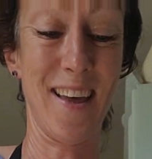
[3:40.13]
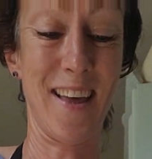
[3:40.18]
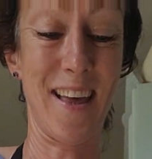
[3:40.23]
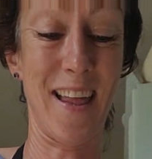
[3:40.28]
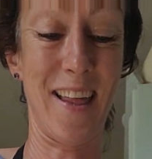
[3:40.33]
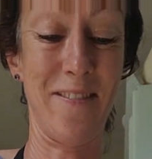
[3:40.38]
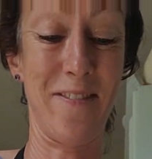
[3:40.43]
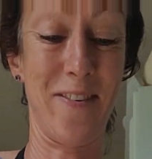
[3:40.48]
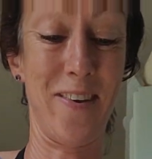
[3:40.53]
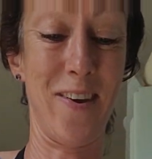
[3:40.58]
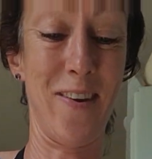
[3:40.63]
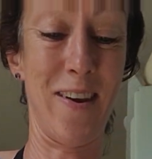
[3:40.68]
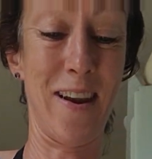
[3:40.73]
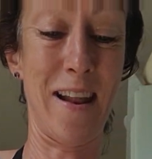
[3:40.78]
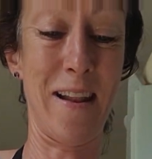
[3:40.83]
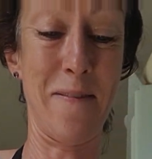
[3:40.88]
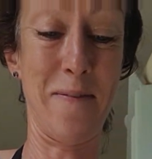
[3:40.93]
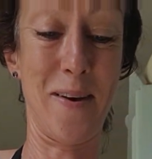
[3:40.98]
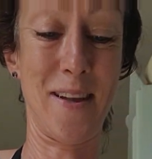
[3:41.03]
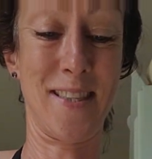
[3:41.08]
a few
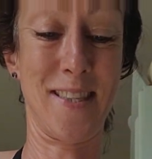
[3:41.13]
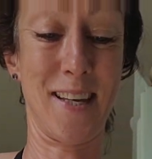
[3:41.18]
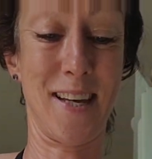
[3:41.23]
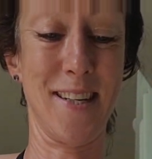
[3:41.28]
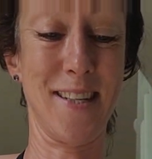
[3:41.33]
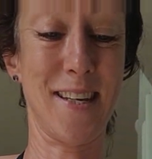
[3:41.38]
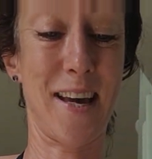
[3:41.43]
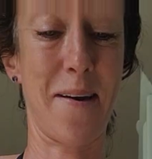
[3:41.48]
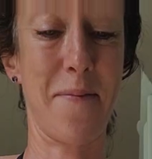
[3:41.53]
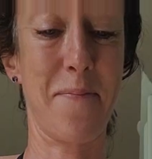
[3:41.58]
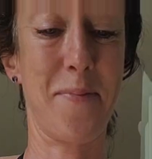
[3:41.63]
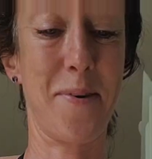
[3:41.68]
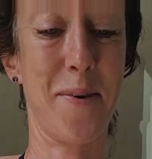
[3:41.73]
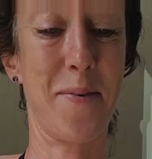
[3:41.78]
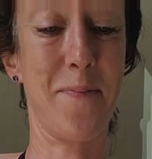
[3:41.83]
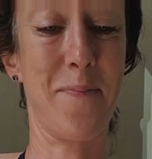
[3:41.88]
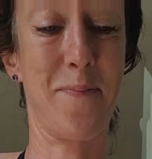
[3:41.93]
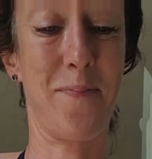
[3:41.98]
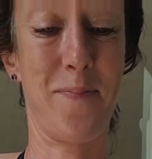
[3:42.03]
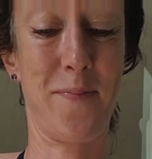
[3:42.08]
little bits on top.
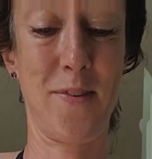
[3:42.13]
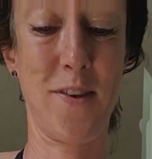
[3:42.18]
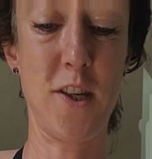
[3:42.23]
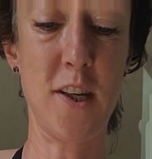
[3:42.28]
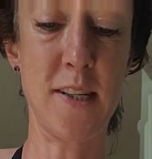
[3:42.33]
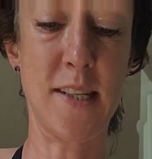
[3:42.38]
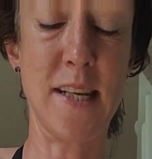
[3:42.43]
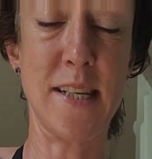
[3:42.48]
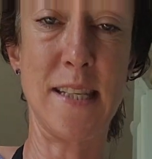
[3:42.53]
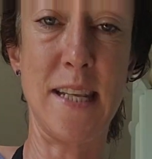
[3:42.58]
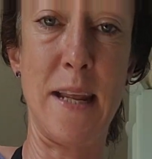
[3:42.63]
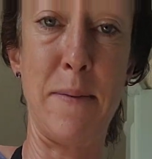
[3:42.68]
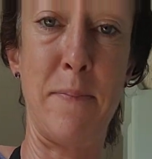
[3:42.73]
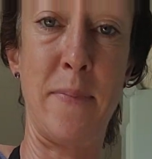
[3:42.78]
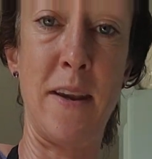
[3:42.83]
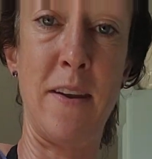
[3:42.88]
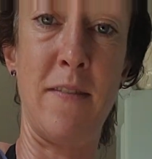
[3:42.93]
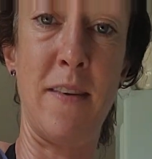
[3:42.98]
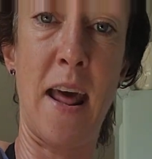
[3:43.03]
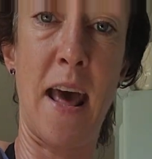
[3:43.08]
Just as a
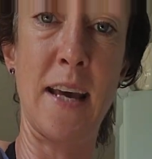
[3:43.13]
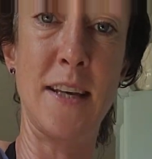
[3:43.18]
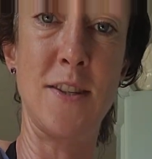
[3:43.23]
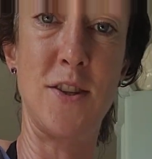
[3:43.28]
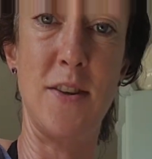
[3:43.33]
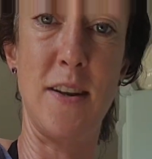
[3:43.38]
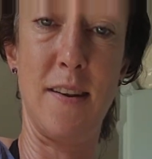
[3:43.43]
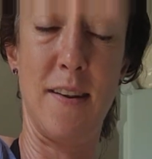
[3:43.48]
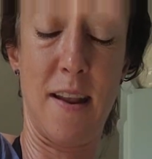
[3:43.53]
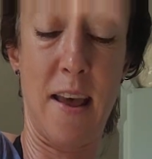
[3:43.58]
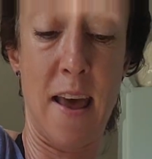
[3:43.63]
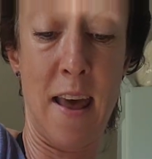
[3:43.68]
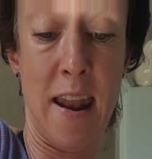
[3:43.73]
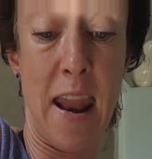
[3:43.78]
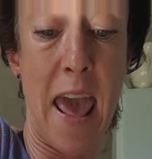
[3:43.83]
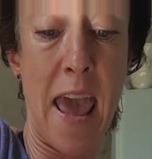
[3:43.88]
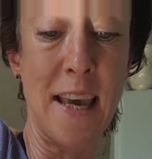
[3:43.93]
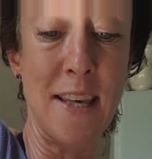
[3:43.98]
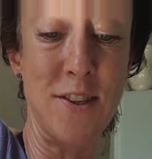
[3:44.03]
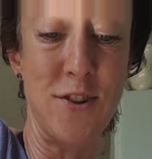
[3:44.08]
bit of an
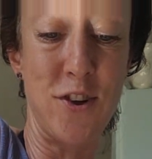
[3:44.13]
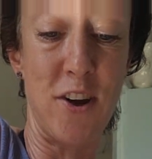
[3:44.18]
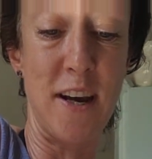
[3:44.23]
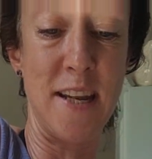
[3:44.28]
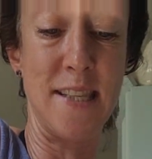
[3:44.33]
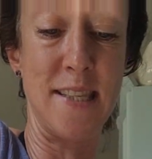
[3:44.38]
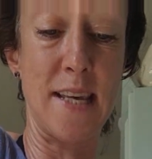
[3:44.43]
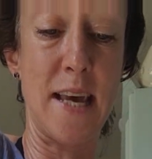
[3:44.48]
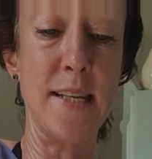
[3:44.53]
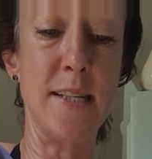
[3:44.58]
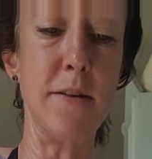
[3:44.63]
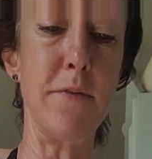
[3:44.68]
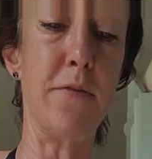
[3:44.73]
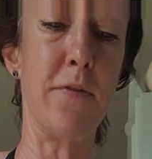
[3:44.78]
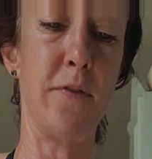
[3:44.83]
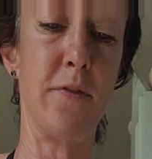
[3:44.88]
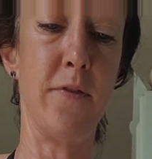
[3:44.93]
extra incentive.